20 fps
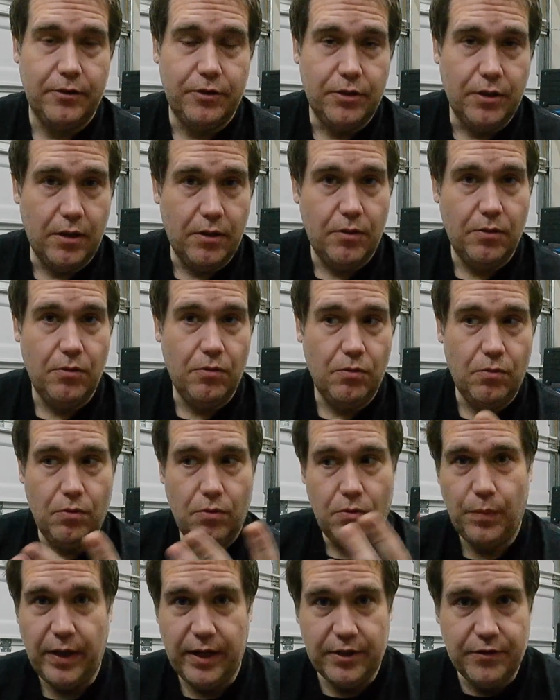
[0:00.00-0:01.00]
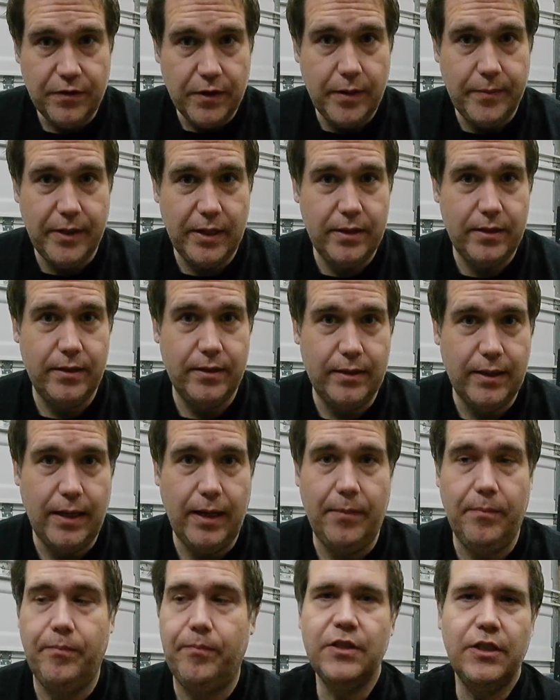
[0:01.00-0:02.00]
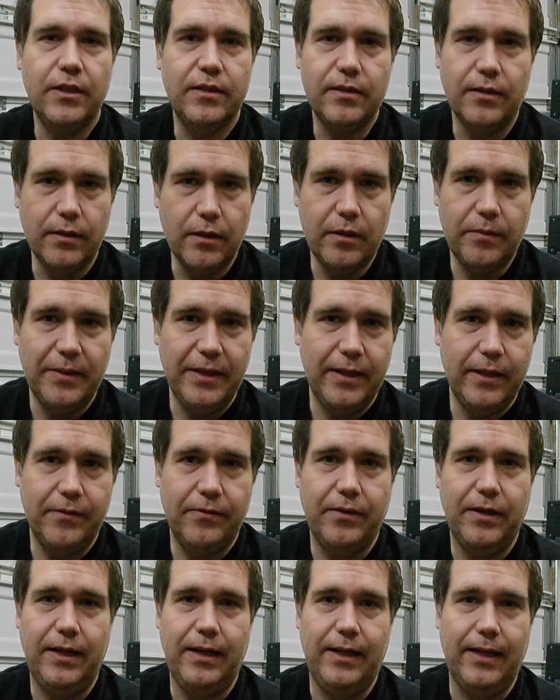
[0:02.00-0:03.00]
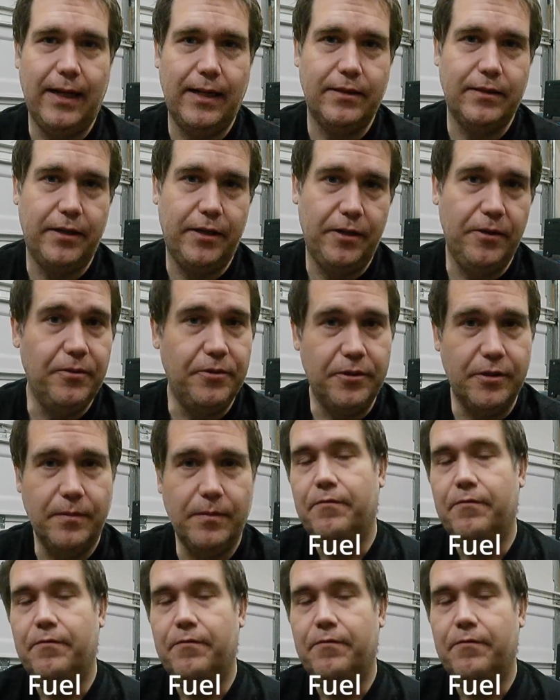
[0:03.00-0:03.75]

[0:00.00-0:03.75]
So it's very much the same, just a little bit different in execution.